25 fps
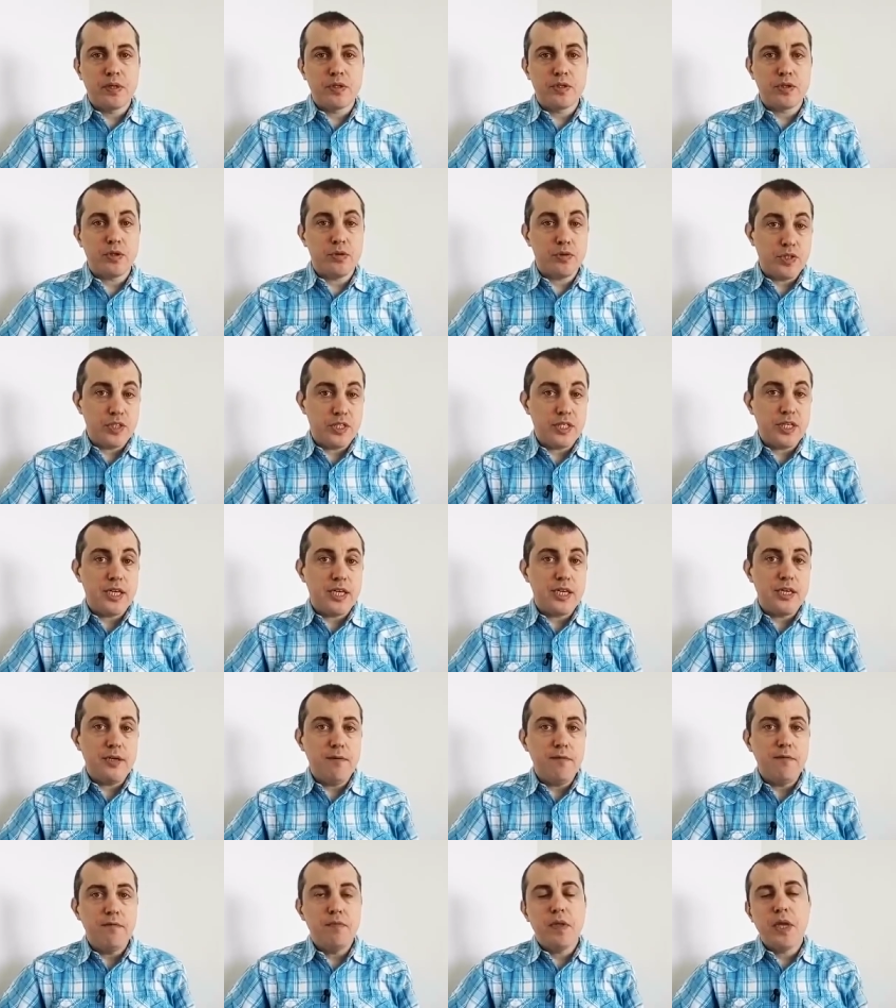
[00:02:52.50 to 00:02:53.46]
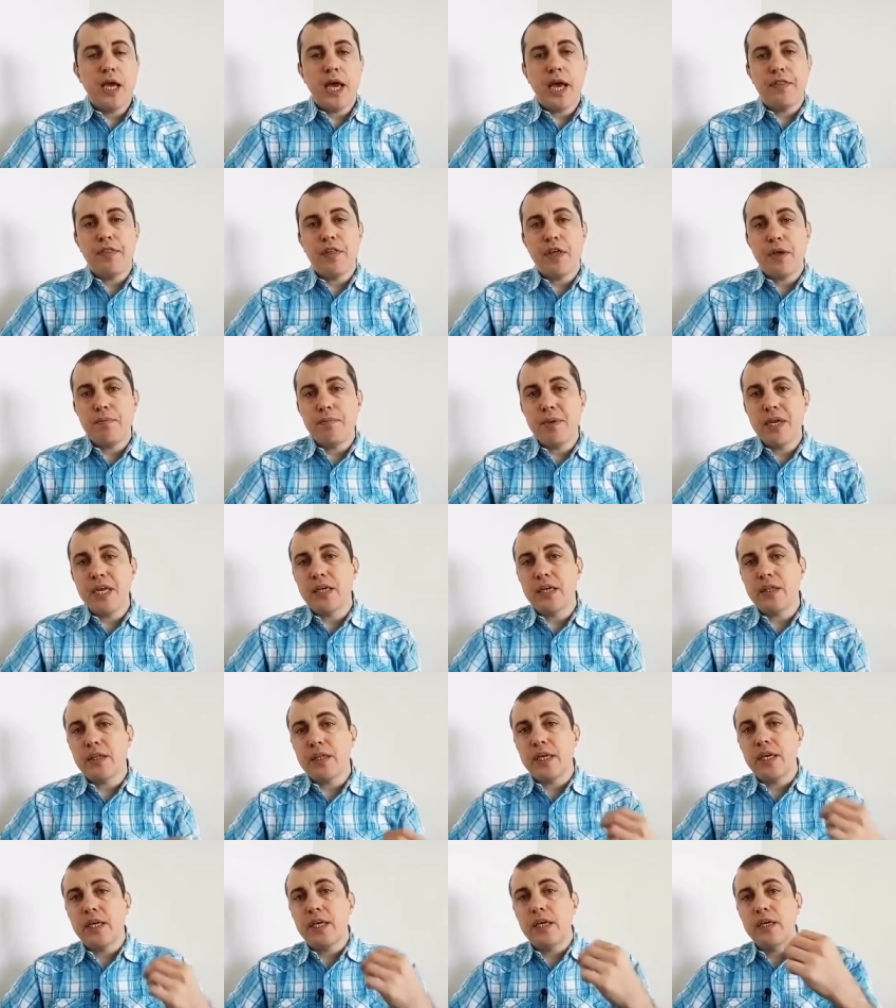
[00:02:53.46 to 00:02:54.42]
so C, and the
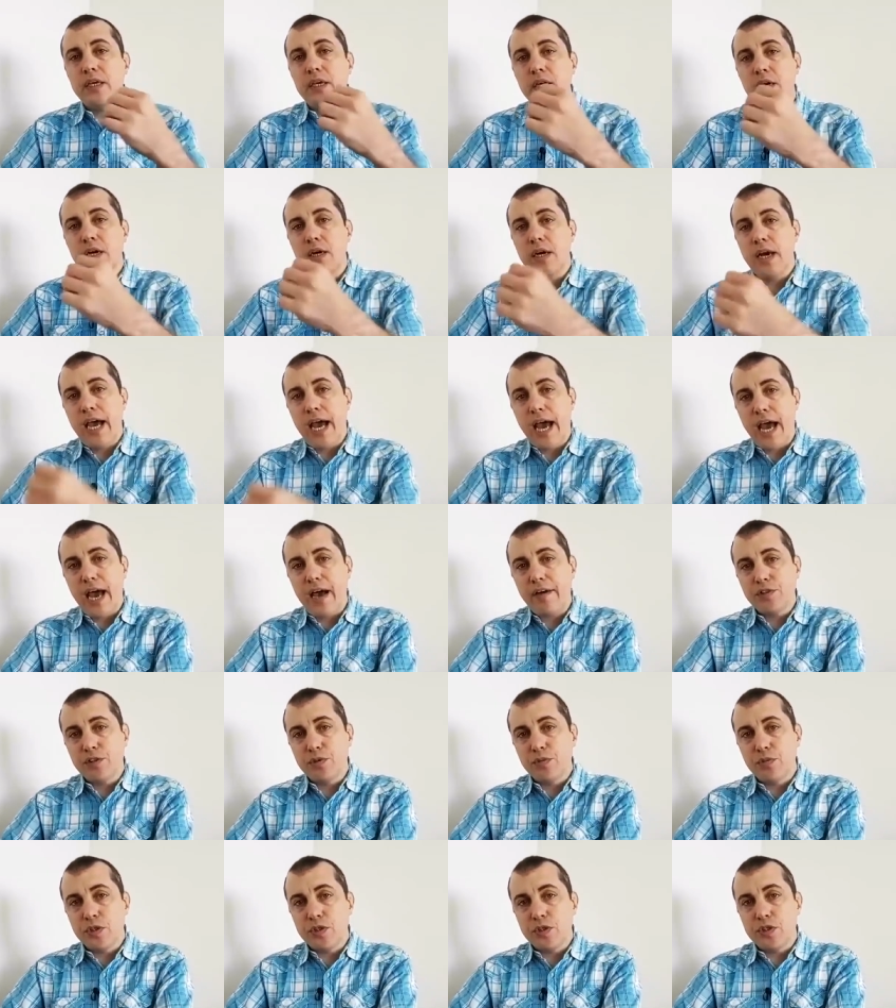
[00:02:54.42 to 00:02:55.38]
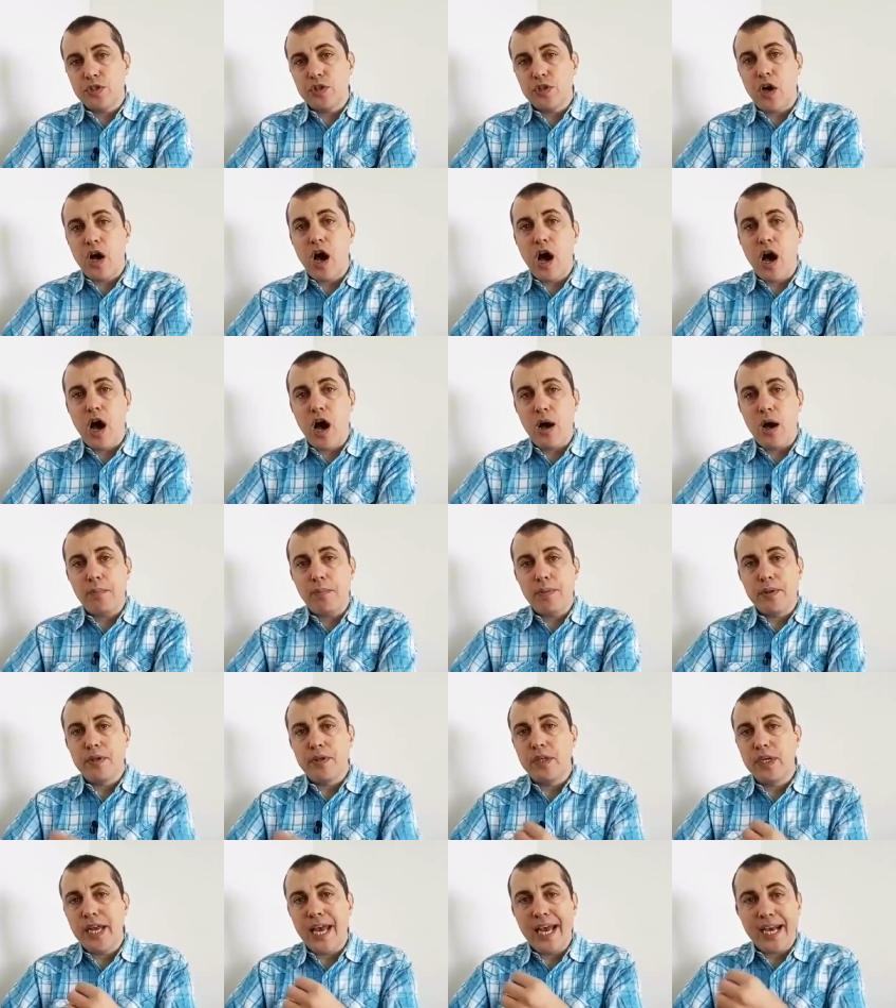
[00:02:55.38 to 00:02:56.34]
immediately afterwards
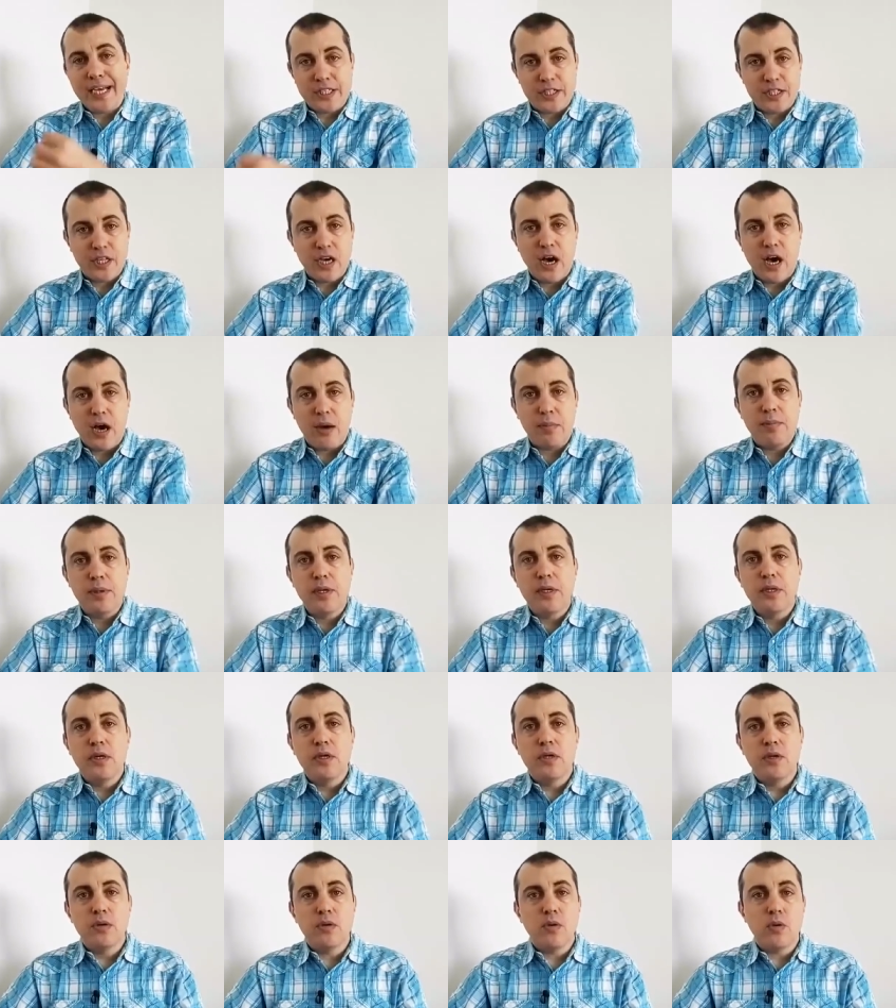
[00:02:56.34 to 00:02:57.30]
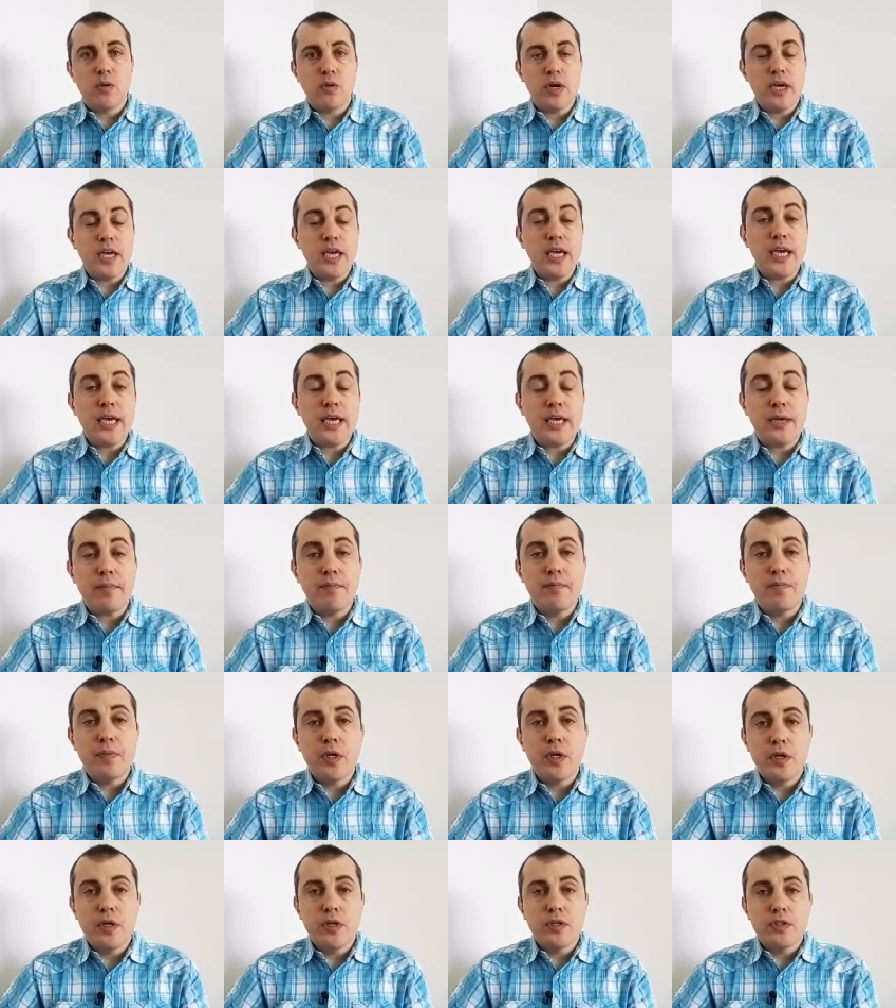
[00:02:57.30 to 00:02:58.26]
hop, the next hop, or E.
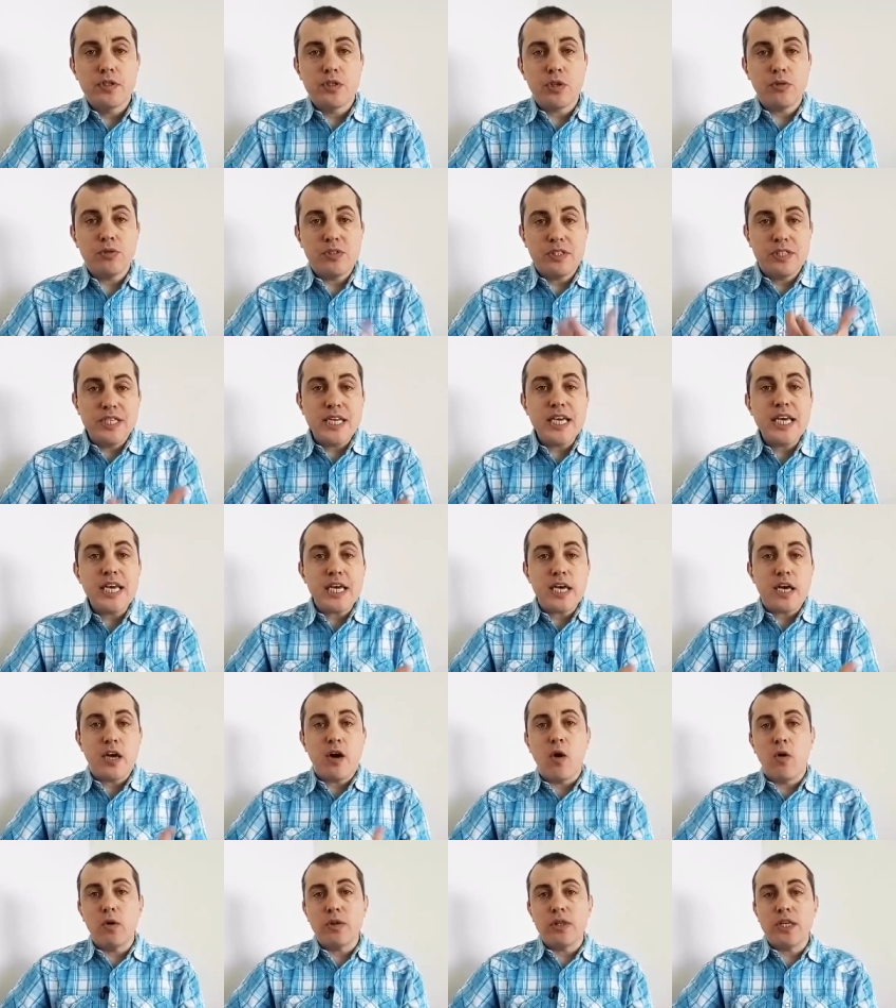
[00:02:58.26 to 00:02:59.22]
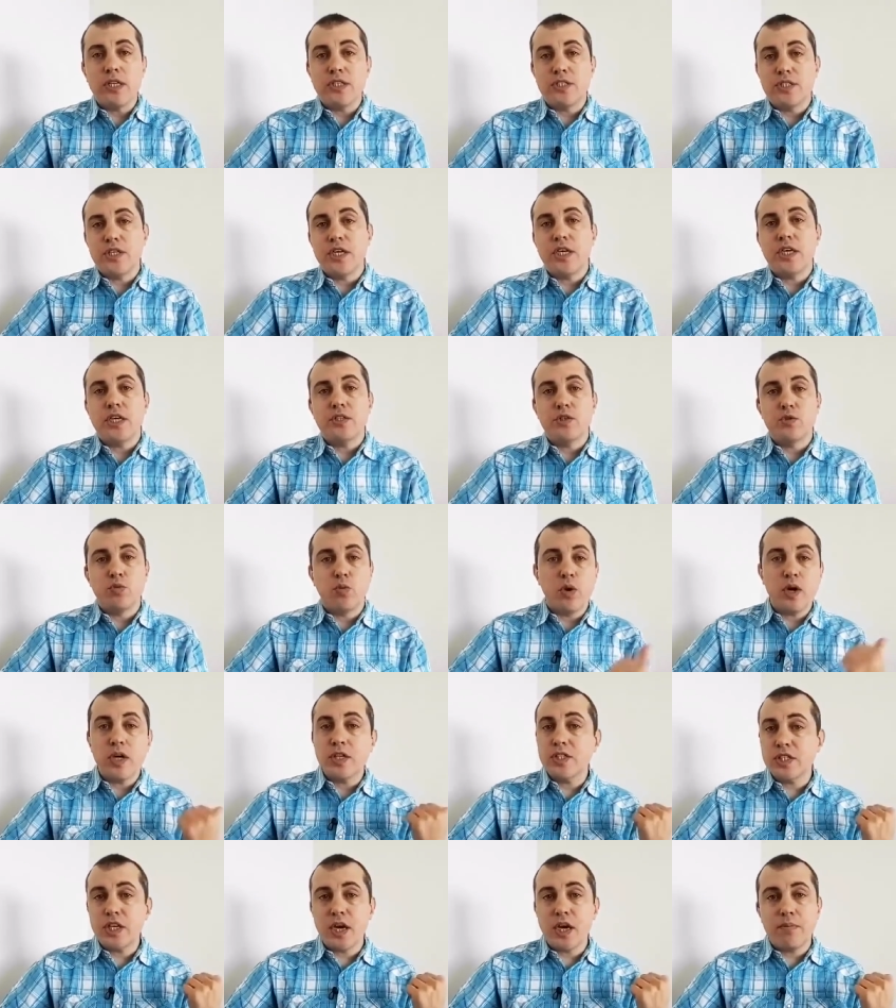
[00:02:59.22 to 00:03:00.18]
So D only sees
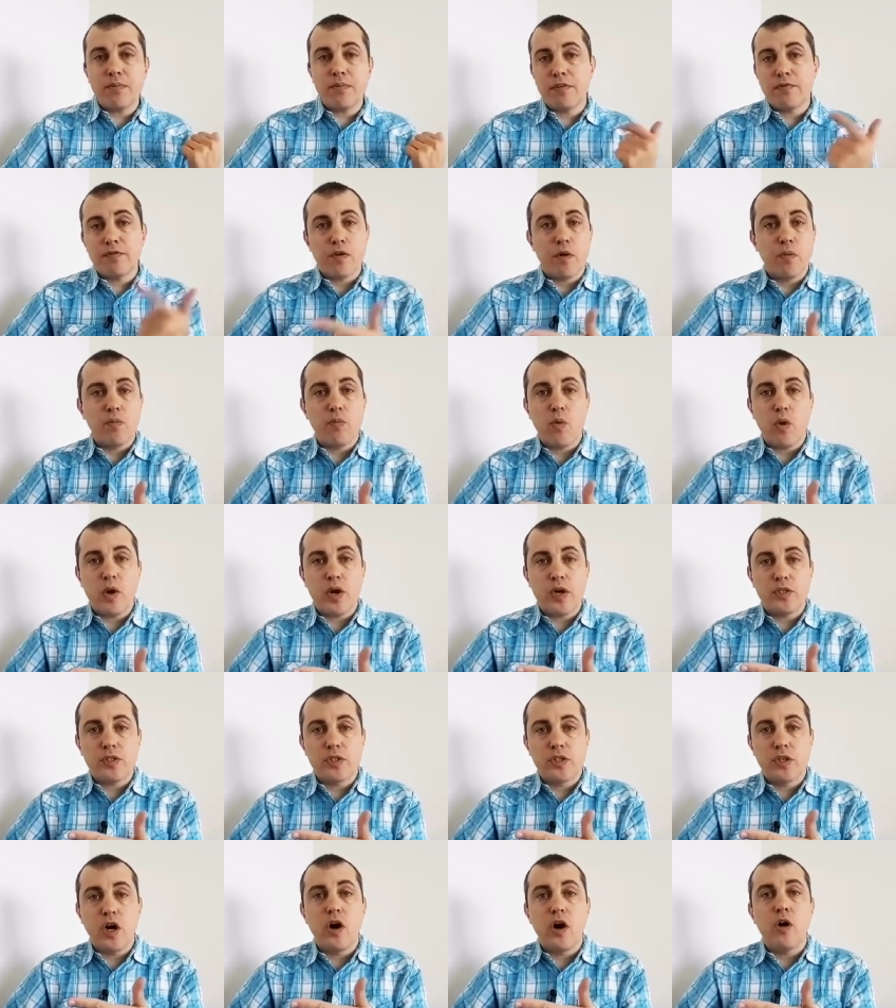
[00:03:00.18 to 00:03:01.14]
where it's coming from, where it's